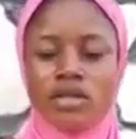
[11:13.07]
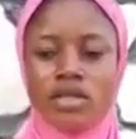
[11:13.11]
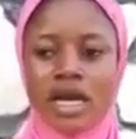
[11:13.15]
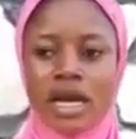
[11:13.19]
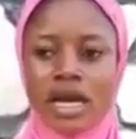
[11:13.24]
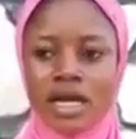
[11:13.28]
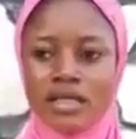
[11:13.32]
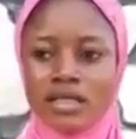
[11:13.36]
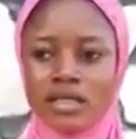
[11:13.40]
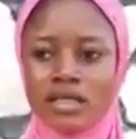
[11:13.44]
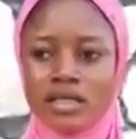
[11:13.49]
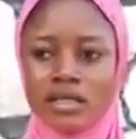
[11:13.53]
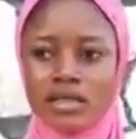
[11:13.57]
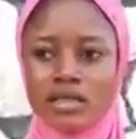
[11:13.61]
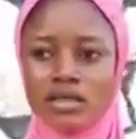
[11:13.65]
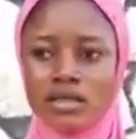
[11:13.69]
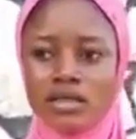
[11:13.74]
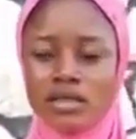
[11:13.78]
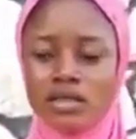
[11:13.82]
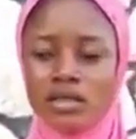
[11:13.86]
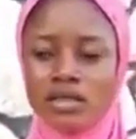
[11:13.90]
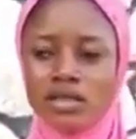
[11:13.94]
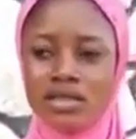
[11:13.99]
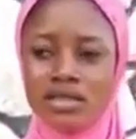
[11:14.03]
That
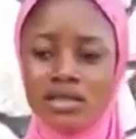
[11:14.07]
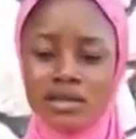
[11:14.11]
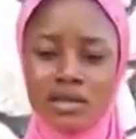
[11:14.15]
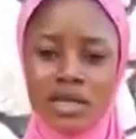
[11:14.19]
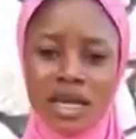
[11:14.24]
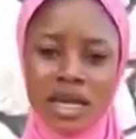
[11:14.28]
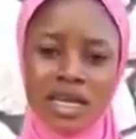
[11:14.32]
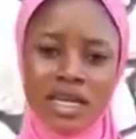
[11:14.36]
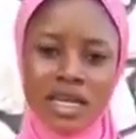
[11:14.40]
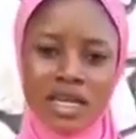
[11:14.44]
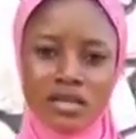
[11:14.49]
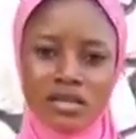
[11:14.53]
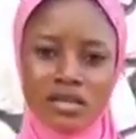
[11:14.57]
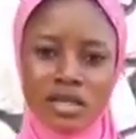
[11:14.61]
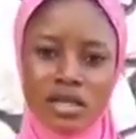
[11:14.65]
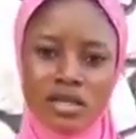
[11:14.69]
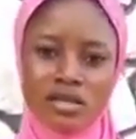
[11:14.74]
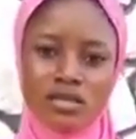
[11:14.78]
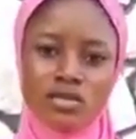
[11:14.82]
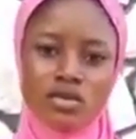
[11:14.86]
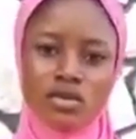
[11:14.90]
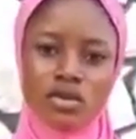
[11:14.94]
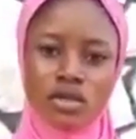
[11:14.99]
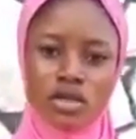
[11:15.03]
the guy now
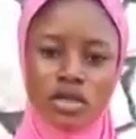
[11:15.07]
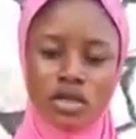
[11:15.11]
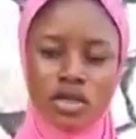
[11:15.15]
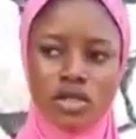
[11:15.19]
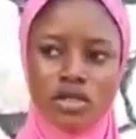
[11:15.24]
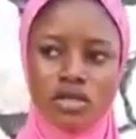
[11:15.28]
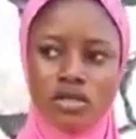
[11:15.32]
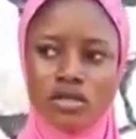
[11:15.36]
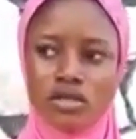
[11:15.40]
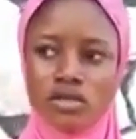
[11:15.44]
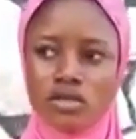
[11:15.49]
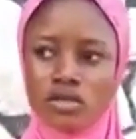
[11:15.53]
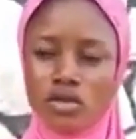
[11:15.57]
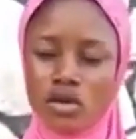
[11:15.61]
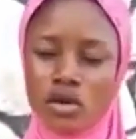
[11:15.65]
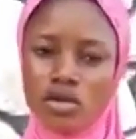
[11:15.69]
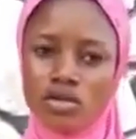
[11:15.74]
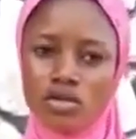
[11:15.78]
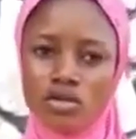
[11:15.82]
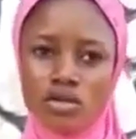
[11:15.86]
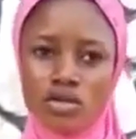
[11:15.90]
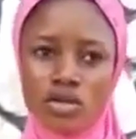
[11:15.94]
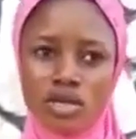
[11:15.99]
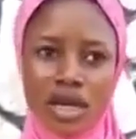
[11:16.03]
said, okay, he's
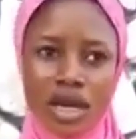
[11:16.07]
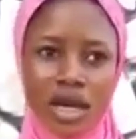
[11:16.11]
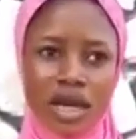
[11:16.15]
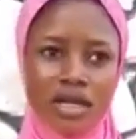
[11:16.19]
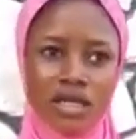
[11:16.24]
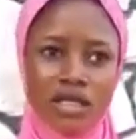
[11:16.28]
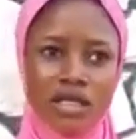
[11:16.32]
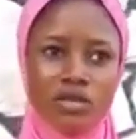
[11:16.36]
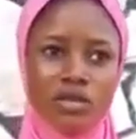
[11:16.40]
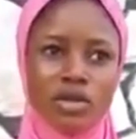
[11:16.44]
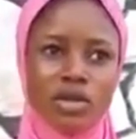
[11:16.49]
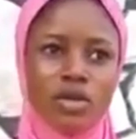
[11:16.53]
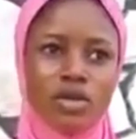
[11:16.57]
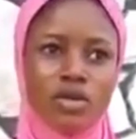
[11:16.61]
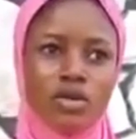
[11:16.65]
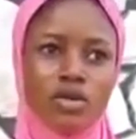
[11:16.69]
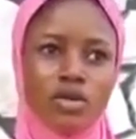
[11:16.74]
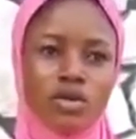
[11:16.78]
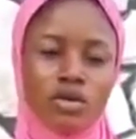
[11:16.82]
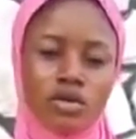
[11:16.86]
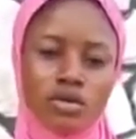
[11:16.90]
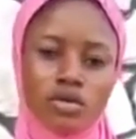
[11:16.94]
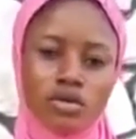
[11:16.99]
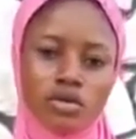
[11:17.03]
sorry that he may not
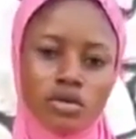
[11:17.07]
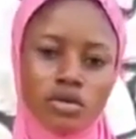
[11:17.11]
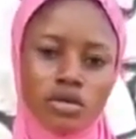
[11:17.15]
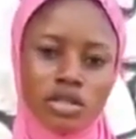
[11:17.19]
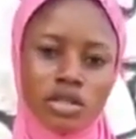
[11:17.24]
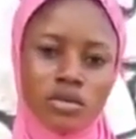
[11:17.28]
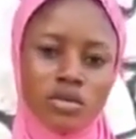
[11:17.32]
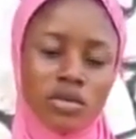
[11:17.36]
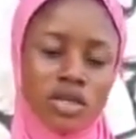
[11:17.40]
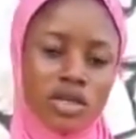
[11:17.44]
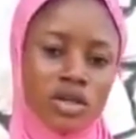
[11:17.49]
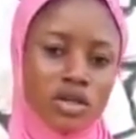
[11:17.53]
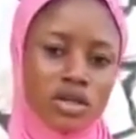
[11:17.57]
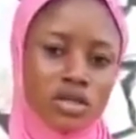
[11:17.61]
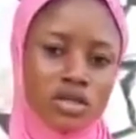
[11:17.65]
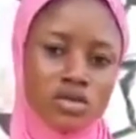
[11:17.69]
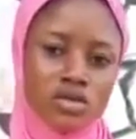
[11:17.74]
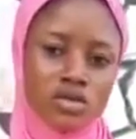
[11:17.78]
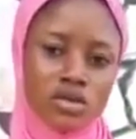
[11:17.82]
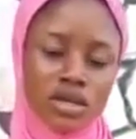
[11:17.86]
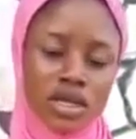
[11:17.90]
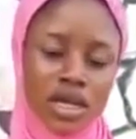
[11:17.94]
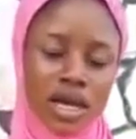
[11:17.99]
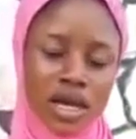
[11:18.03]
know
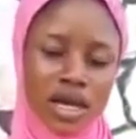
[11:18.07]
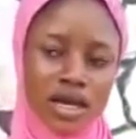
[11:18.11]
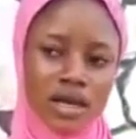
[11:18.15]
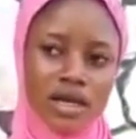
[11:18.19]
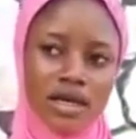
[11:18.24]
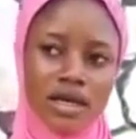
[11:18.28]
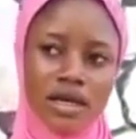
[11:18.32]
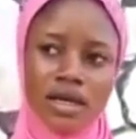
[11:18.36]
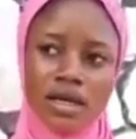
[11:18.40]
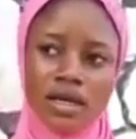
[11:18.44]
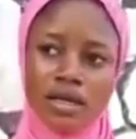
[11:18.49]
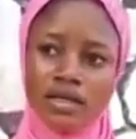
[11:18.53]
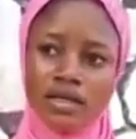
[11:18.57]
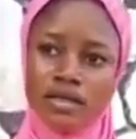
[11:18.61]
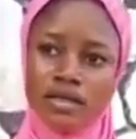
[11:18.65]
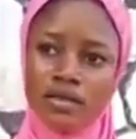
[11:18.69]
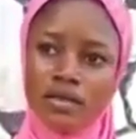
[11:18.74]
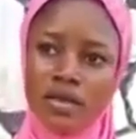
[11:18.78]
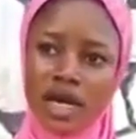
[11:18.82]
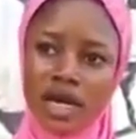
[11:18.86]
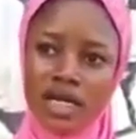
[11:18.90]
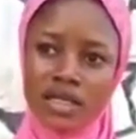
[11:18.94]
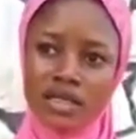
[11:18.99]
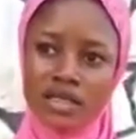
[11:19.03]
that
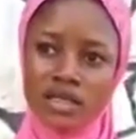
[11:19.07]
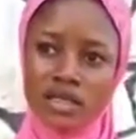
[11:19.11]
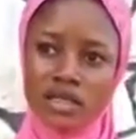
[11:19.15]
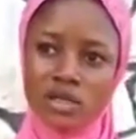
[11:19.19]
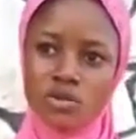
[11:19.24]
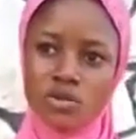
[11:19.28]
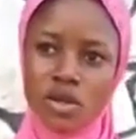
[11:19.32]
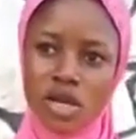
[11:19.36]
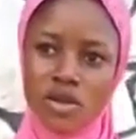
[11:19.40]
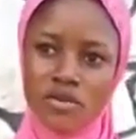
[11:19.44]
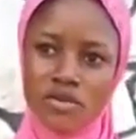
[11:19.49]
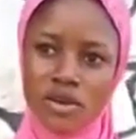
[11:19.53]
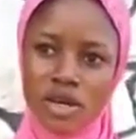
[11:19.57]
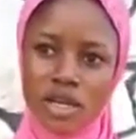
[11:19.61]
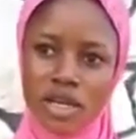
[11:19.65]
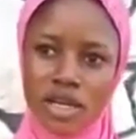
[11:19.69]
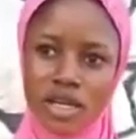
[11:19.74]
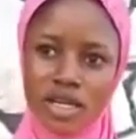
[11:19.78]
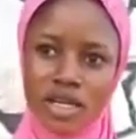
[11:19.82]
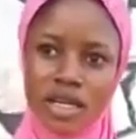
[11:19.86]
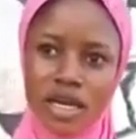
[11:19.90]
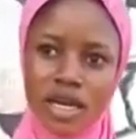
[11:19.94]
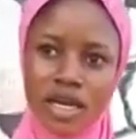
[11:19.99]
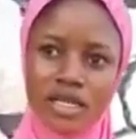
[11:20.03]
the man is my
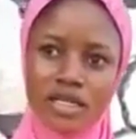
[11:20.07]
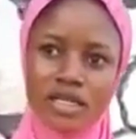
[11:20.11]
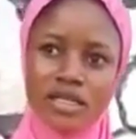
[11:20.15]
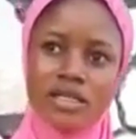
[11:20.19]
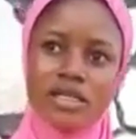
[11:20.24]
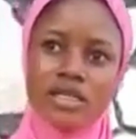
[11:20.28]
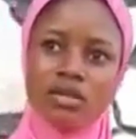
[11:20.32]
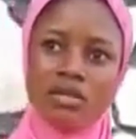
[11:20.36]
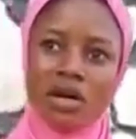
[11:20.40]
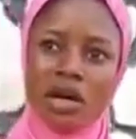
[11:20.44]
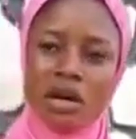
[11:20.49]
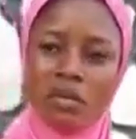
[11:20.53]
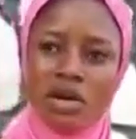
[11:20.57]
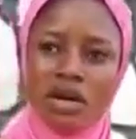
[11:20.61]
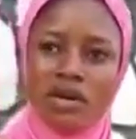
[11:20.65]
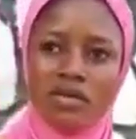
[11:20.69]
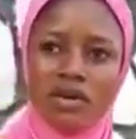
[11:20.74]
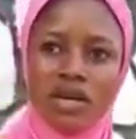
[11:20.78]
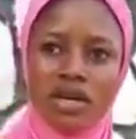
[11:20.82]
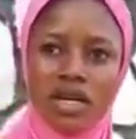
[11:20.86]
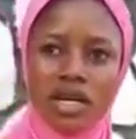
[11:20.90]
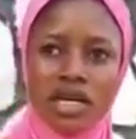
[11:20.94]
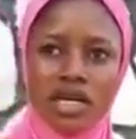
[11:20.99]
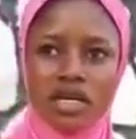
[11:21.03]
father, that is the man my
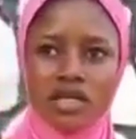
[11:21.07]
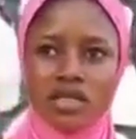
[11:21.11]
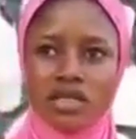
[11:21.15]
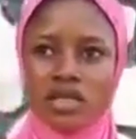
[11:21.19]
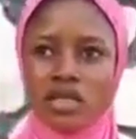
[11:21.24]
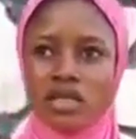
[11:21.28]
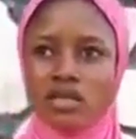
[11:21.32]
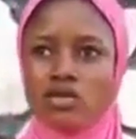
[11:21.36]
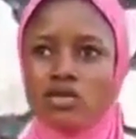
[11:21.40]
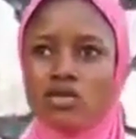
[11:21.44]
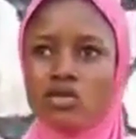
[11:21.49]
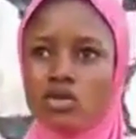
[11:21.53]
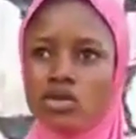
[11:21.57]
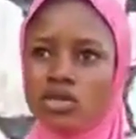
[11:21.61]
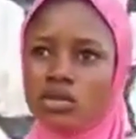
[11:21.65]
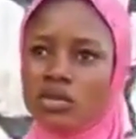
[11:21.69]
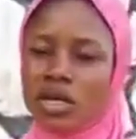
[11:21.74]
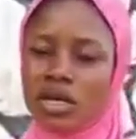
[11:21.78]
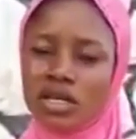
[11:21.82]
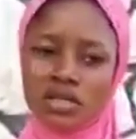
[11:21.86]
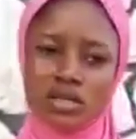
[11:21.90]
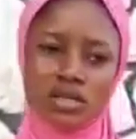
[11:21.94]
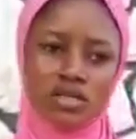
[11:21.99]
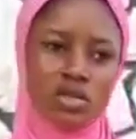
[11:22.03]
father. And I said, no, the
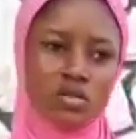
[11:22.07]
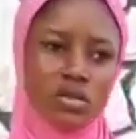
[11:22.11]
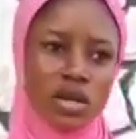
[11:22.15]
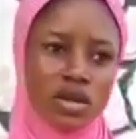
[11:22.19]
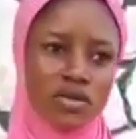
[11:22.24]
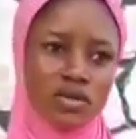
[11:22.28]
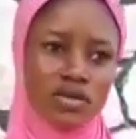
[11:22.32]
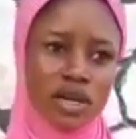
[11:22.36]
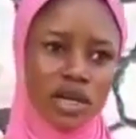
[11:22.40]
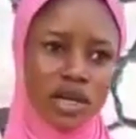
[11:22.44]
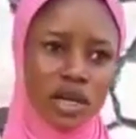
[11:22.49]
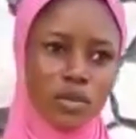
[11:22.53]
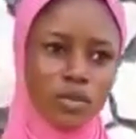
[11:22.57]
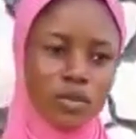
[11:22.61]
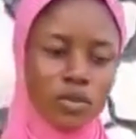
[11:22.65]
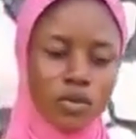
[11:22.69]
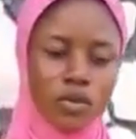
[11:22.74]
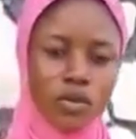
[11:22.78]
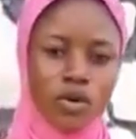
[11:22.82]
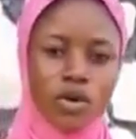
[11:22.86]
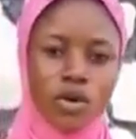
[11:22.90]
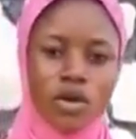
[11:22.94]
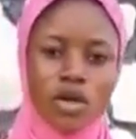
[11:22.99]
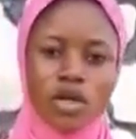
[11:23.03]
man is not my father,
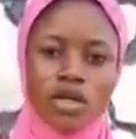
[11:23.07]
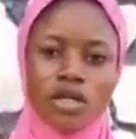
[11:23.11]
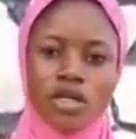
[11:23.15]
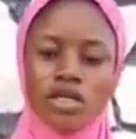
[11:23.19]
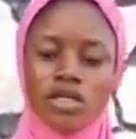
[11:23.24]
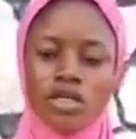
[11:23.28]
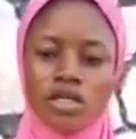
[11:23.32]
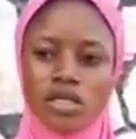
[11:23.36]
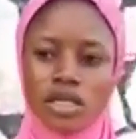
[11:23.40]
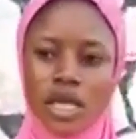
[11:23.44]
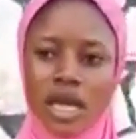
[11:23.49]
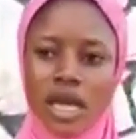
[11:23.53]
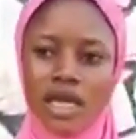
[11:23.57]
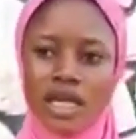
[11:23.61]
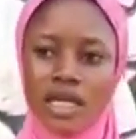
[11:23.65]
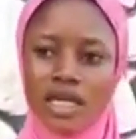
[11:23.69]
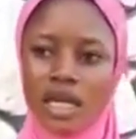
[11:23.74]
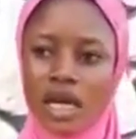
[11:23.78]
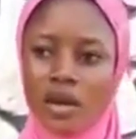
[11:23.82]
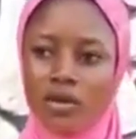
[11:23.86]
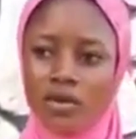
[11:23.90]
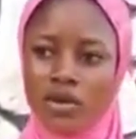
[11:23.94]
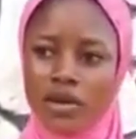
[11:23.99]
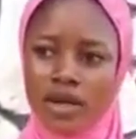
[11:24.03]
but he's
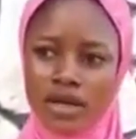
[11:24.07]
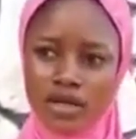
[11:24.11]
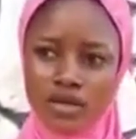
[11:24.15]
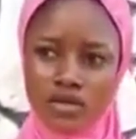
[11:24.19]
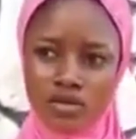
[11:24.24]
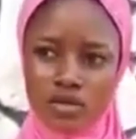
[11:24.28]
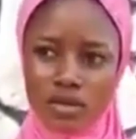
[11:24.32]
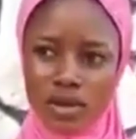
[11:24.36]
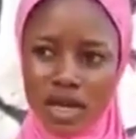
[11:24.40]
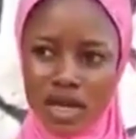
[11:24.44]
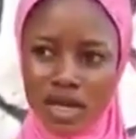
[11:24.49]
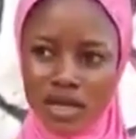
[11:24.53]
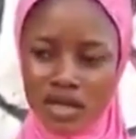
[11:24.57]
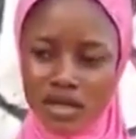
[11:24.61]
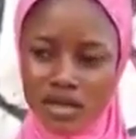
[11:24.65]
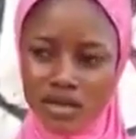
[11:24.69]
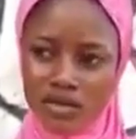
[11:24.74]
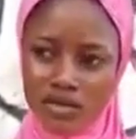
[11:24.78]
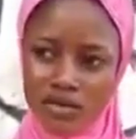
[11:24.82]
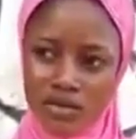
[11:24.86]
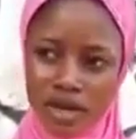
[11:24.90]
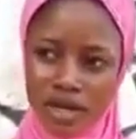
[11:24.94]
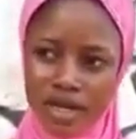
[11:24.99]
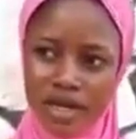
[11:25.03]
another brother to my
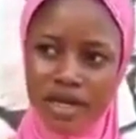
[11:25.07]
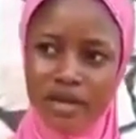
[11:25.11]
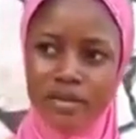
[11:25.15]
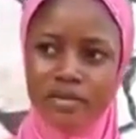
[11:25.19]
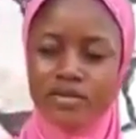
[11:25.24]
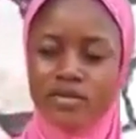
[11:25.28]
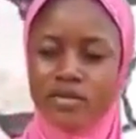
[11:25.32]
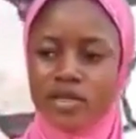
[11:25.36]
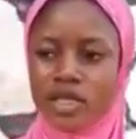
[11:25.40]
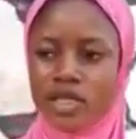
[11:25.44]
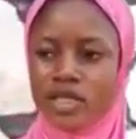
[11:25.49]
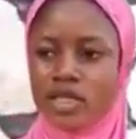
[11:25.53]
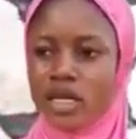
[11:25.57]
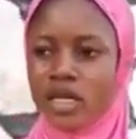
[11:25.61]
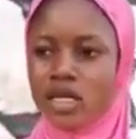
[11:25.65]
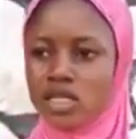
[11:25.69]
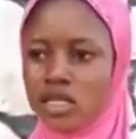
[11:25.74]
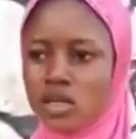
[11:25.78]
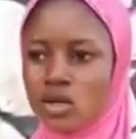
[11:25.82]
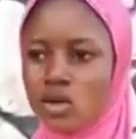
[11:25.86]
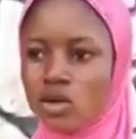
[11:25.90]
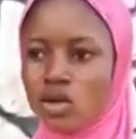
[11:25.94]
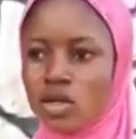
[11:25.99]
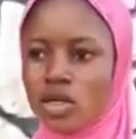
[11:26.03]
father. And
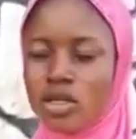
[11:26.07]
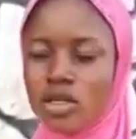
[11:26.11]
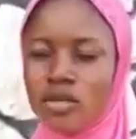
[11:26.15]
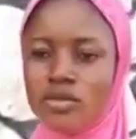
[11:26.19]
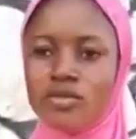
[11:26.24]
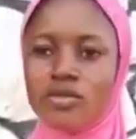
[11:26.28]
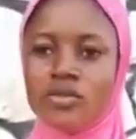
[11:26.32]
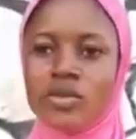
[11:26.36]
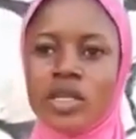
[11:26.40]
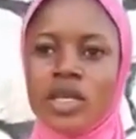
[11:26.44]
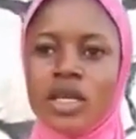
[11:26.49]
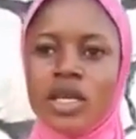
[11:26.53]
I said, okay.